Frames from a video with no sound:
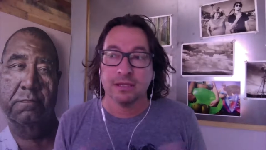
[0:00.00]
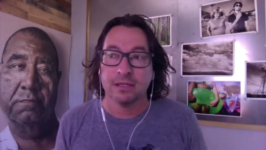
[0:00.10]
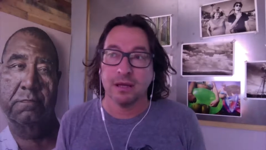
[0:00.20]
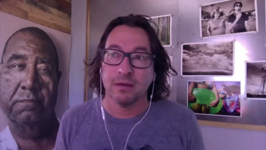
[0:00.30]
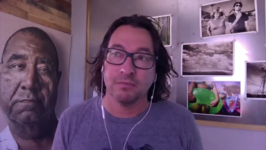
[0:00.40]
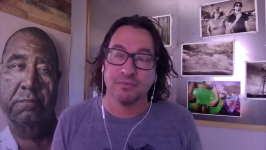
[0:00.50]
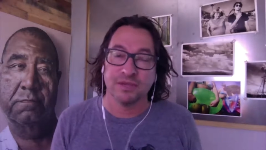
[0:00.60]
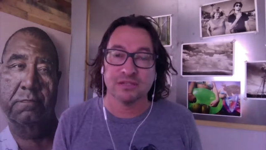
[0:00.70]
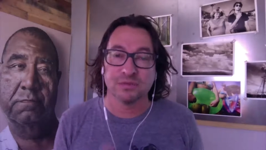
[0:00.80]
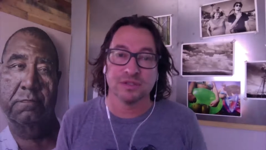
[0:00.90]
Speaker 1: you know
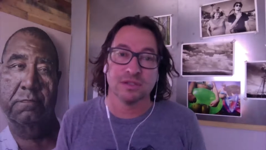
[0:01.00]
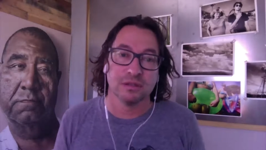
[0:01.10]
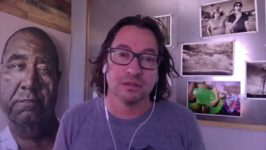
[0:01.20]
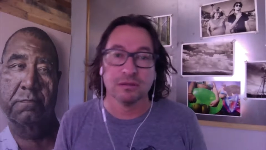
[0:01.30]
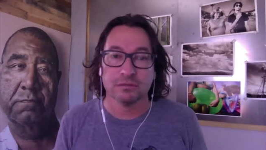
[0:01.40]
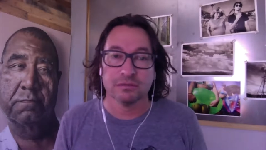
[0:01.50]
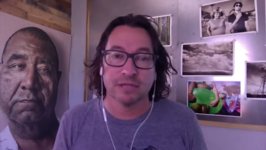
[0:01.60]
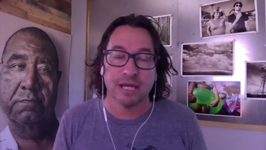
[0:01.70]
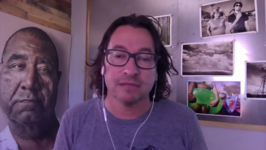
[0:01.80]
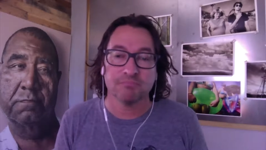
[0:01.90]
things were still
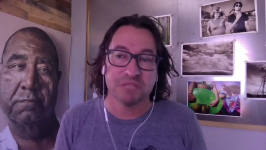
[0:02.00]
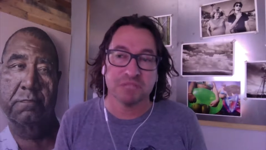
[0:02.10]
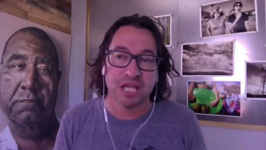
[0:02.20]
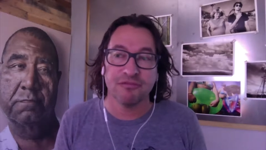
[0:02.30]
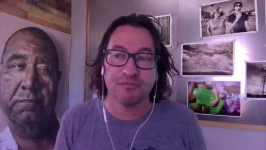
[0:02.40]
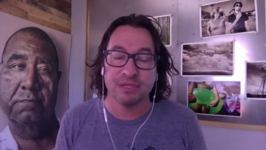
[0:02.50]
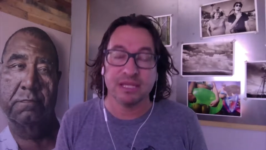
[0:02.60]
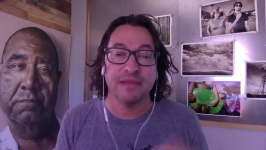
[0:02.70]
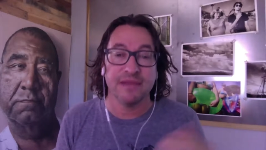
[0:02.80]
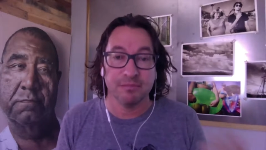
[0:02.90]
kind of tough
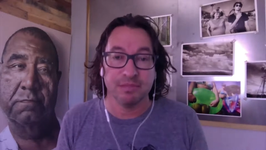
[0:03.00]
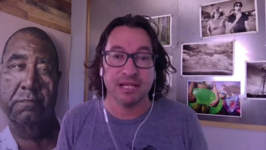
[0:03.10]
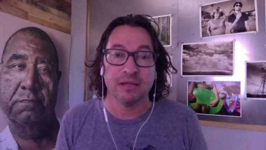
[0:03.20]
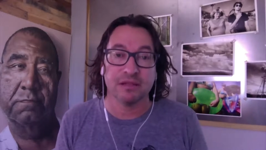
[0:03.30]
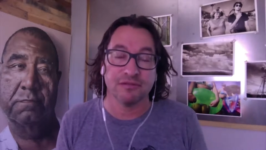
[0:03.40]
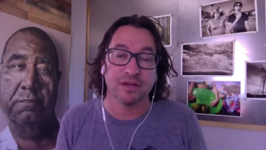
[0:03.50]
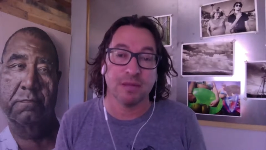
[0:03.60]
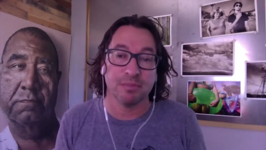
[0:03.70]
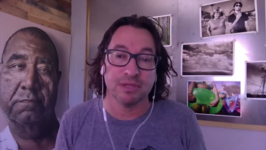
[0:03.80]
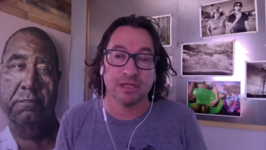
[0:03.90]
but and they had been out there for a
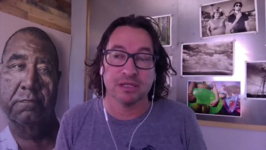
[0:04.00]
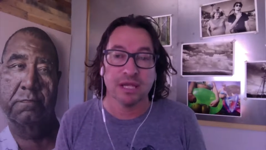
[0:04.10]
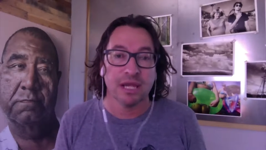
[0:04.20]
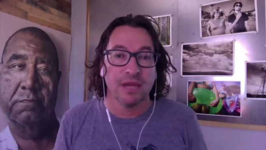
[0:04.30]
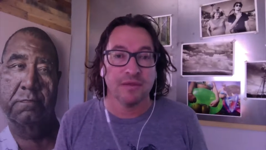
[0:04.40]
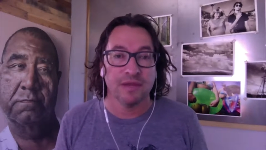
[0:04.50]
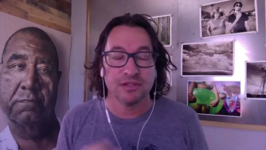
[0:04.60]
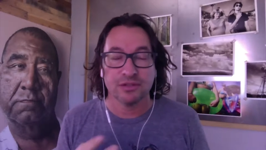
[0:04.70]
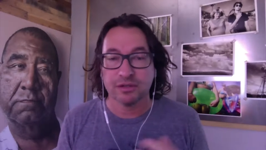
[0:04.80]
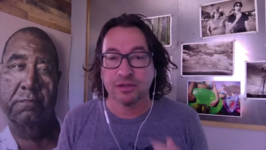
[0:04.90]
couple years
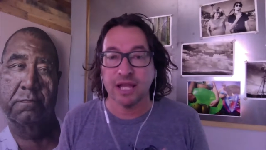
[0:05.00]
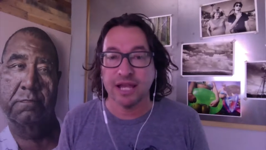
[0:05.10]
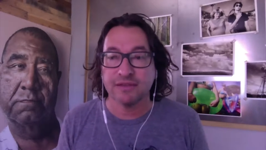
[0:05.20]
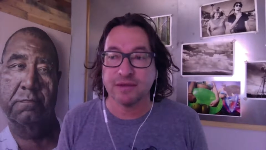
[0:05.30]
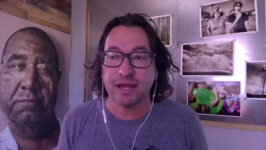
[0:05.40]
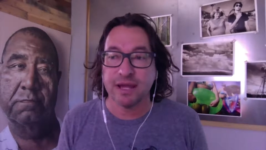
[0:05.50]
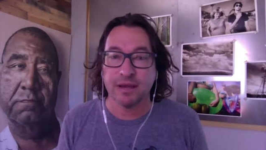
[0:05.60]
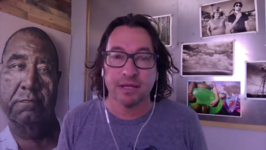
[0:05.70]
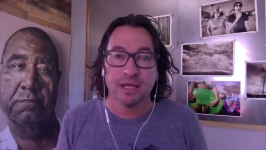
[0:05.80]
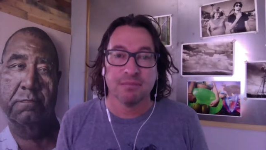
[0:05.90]
they'd turned their lives around
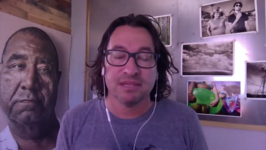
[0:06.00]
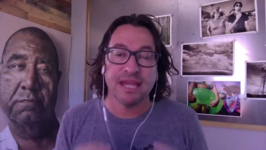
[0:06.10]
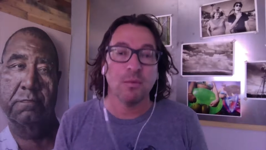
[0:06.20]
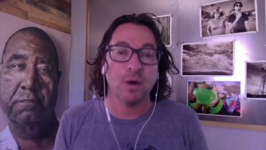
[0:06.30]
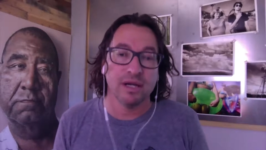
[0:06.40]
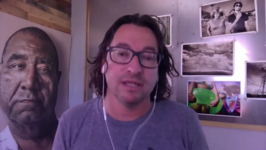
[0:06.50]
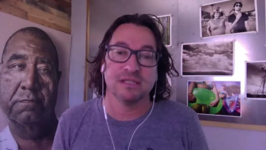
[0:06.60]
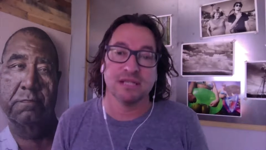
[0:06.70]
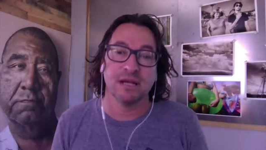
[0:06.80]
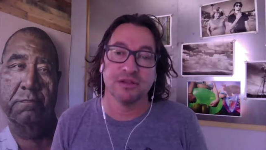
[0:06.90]
but they wanted
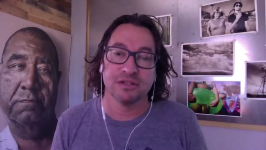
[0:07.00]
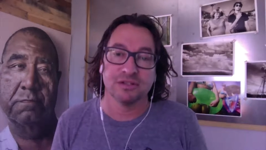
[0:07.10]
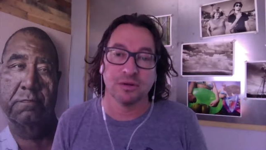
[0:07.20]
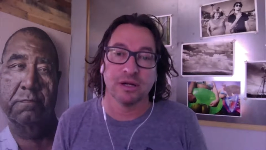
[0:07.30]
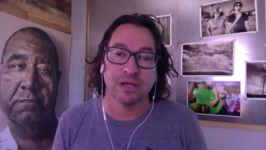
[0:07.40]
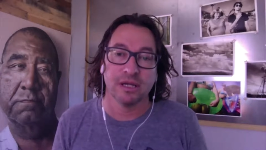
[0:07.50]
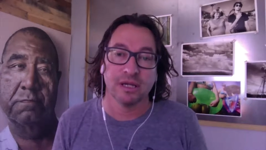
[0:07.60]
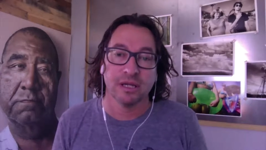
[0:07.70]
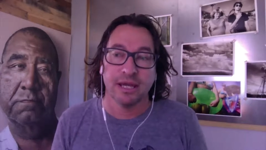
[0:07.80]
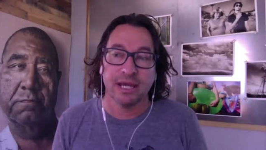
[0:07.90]
to tell their story
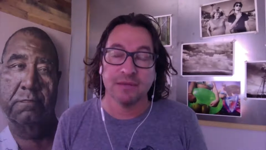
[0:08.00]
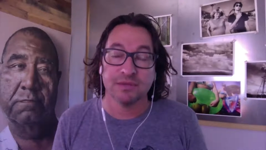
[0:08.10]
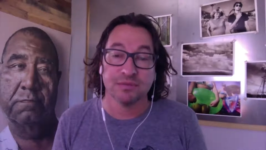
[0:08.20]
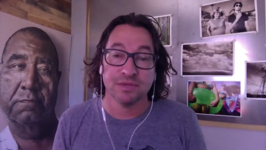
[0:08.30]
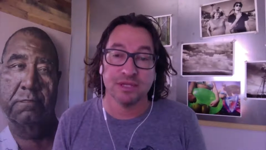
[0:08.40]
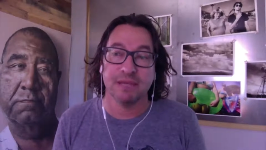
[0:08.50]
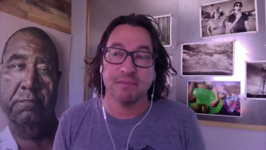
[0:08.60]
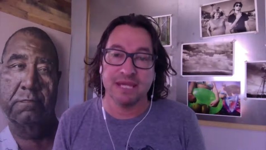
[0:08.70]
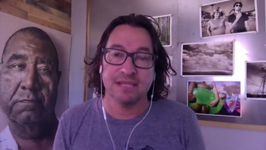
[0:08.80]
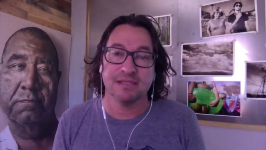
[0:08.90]
and it was really
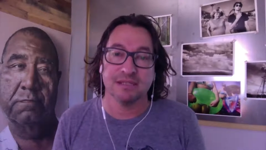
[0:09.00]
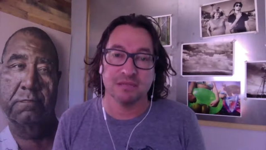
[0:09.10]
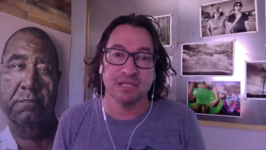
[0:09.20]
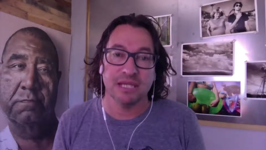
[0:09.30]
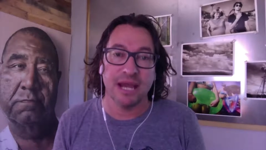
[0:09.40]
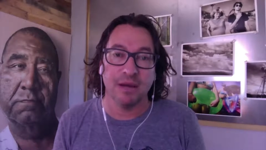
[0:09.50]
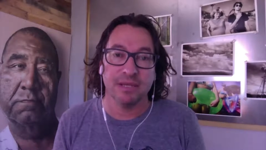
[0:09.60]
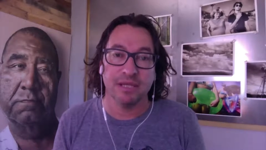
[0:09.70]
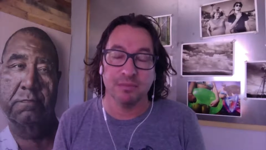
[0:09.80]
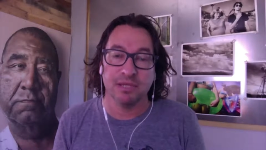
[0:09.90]
amazing to me how
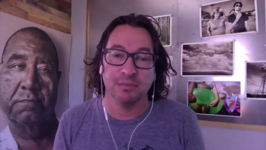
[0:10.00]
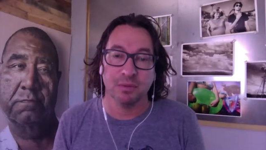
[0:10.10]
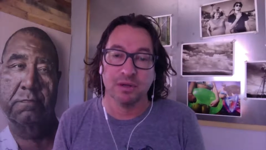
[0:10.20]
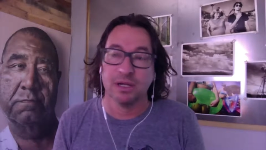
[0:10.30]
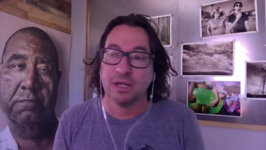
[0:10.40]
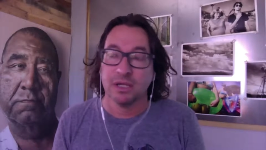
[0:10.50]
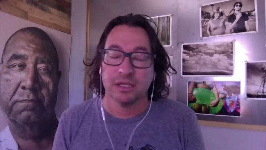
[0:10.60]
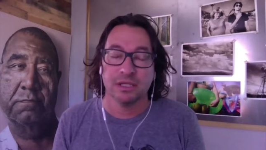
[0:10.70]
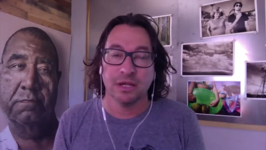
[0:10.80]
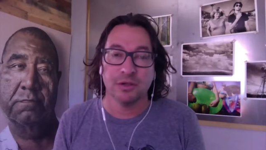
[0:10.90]
many people were
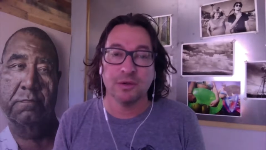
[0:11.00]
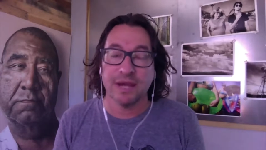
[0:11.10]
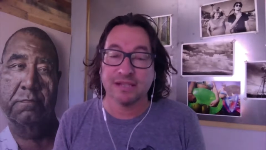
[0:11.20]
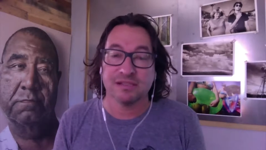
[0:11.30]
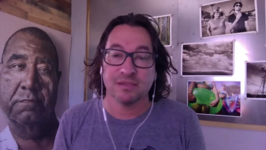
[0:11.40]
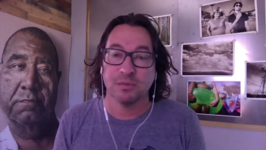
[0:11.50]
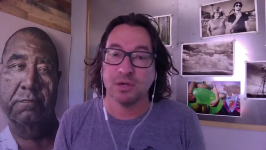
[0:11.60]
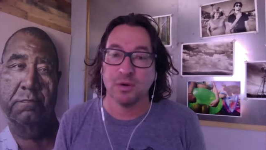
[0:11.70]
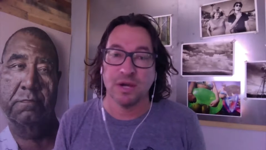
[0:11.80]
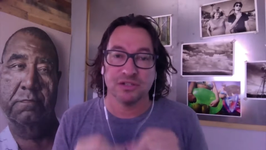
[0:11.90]
you know you asked them one
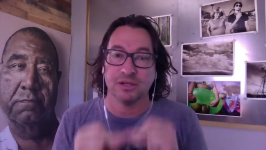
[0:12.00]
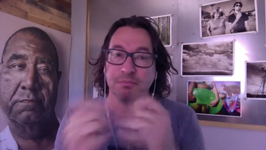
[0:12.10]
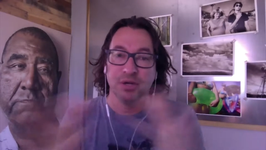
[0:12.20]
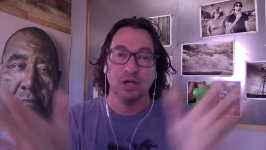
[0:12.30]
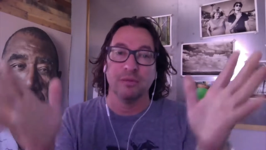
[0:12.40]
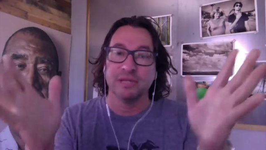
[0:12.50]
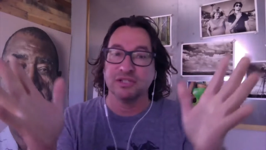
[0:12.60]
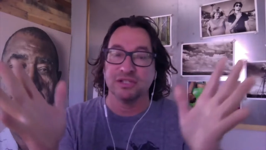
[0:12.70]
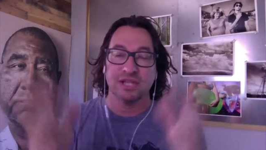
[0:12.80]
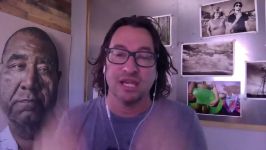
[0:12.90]
question and boom it
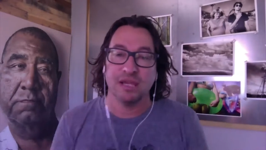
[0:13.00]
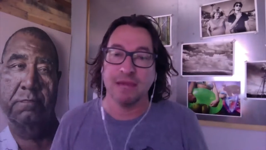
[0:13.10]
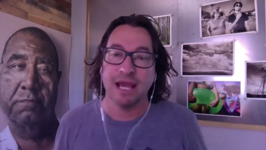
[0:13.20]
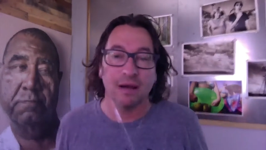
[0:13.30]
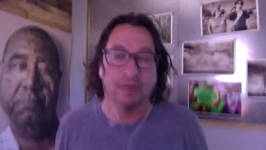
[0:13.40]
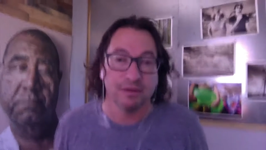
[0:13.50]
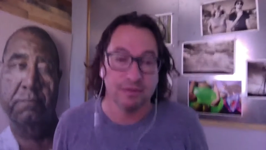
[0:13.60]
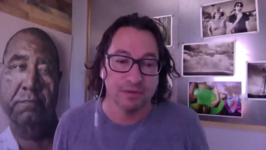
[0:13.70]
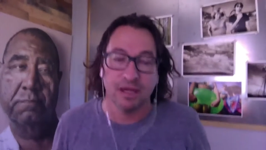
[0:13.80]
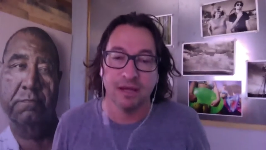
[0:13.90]
just came out
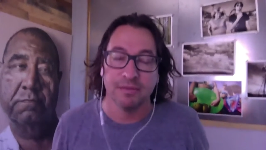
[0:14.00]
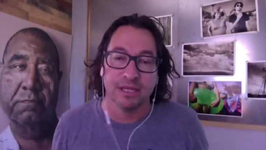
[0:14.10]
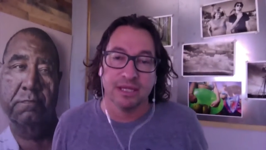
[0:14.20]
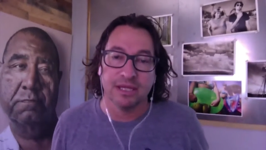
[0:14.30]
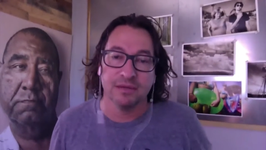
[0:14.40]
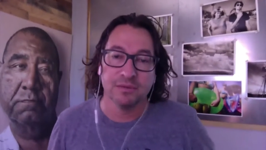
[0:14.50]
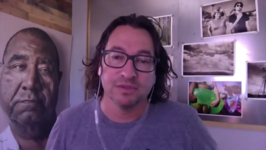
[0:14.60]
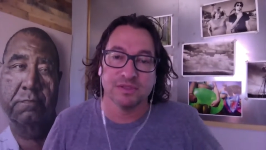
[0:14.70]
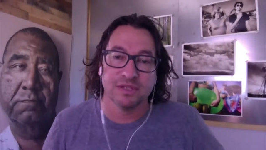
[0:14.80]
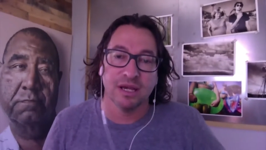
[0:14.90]
um, it
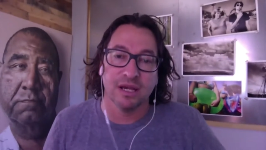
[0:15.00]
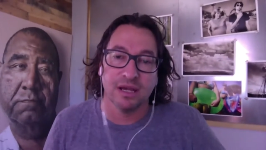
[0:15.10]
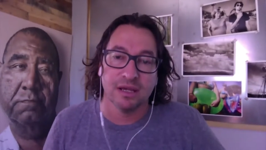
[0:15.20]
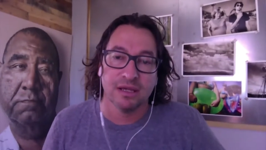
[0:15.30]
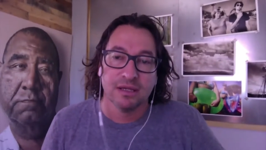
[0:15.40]
was uh,